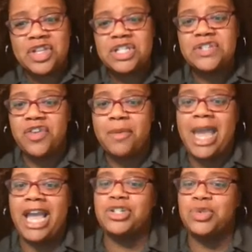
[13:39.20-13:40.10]
this is from
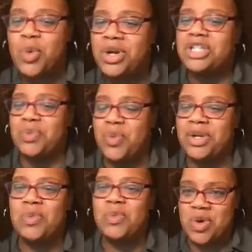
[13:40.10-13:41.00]
a
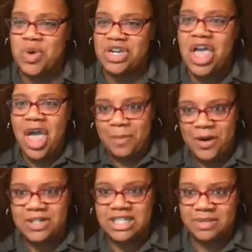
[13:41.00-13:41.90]
2021
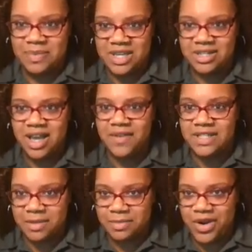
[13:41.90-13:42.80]
participant of
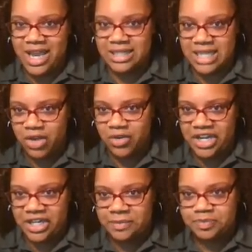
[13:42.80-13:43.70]
Summer
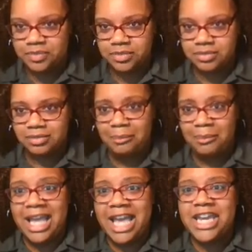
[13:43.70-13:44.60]
Accelerator.
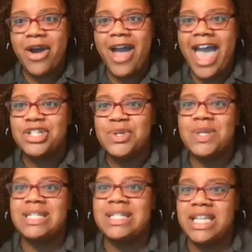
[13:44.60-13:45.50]
Now, as you
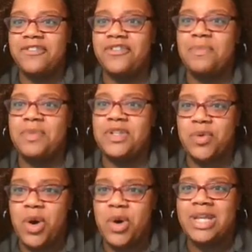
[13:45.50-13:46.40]
can see from this
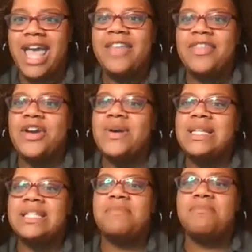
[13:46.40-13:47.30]
quote, there
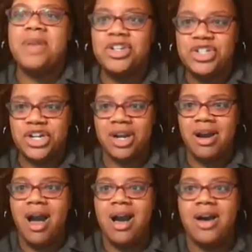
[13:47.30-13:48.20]
is a
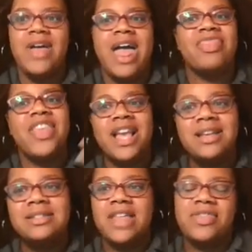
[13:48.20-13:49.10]
mixture of
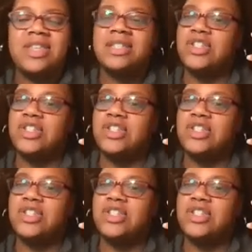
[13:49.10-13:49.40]
things that this